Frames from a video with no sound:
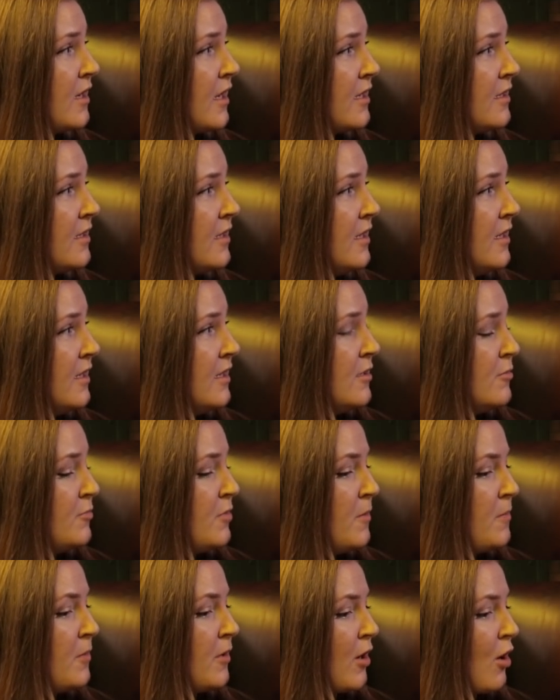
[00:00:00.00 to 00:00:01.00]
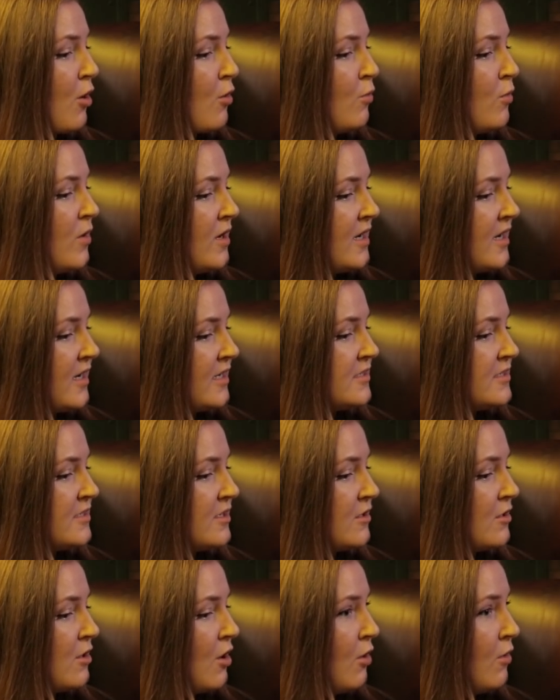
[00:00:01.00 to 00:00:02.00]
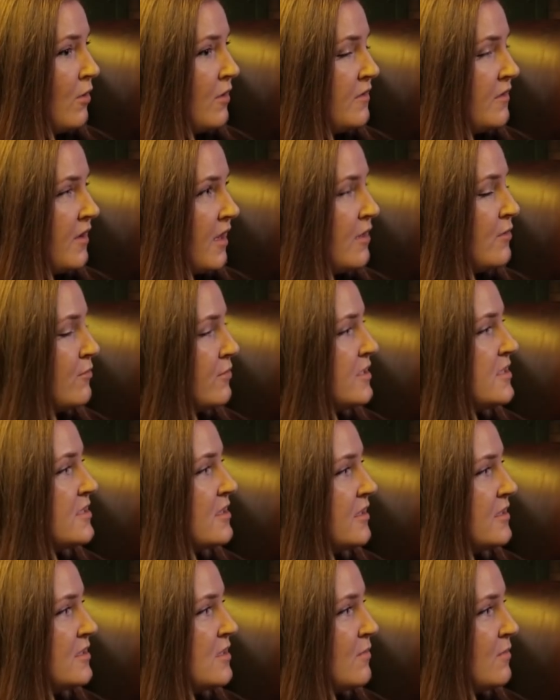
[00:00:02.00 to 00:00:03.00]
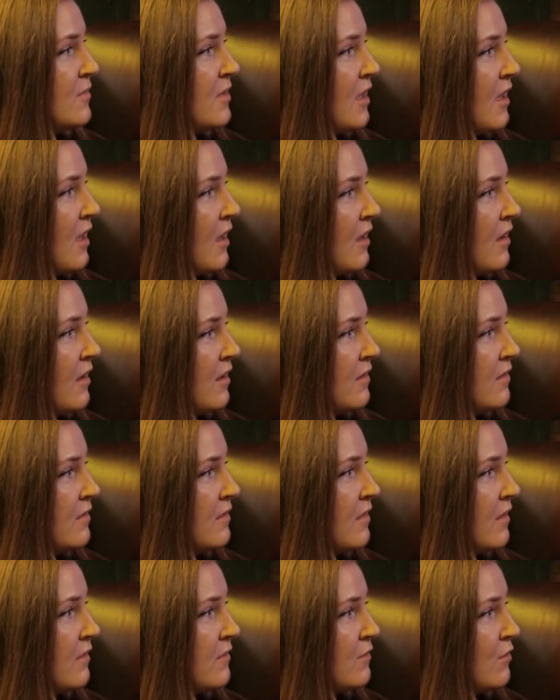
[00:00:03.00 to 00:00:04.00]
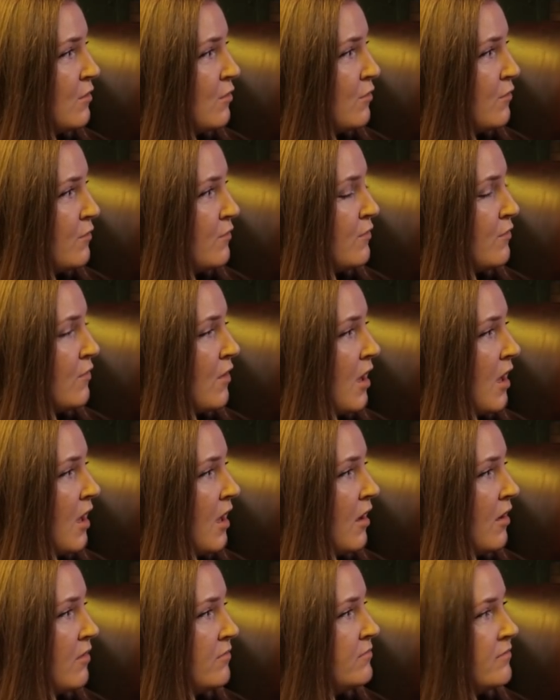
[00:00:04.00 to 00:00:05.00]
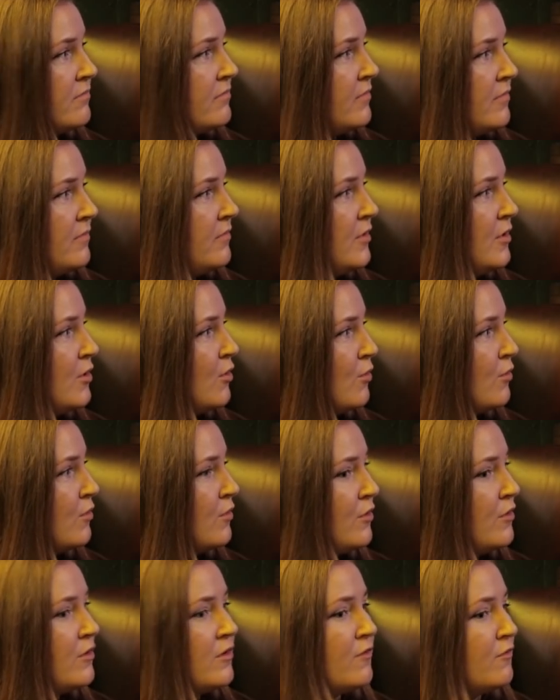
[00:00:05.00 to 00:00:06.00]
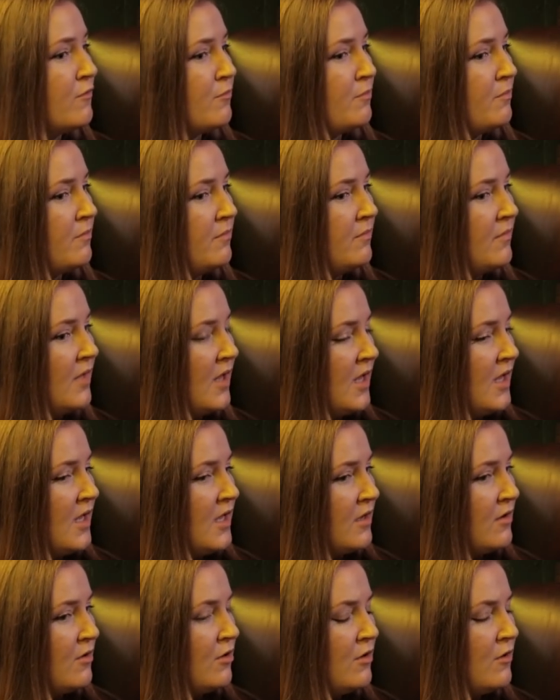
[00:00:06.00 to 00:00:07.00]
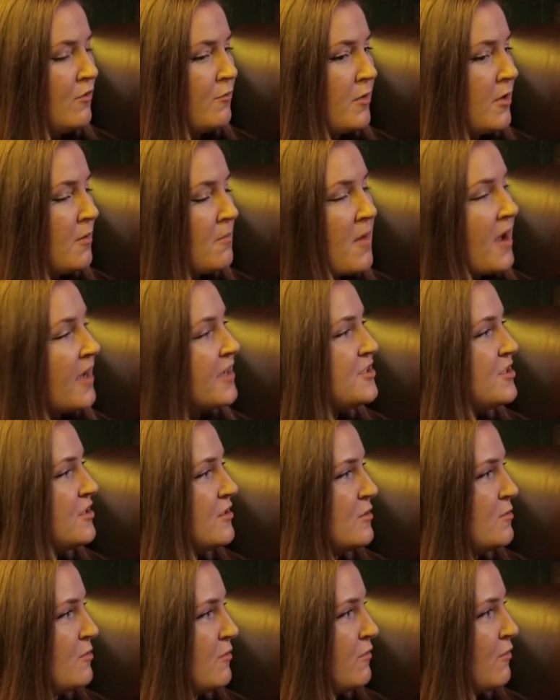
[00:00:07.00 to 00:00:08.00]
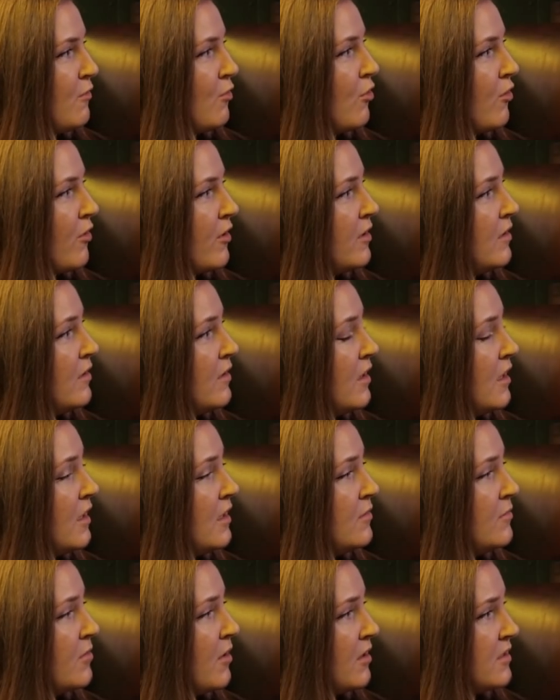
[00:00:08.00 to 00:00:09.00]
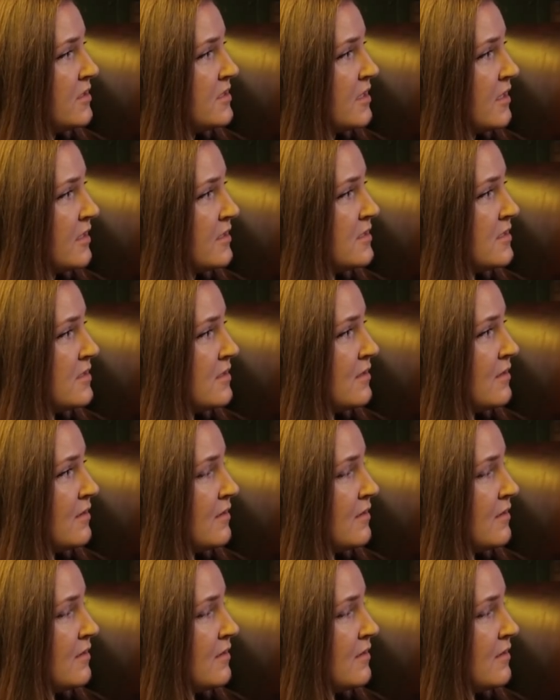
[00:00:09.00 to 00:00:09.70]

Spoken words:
Like, people are willing to go and take a risk on something that sort of, you know, couldn't have been imagined before in politics.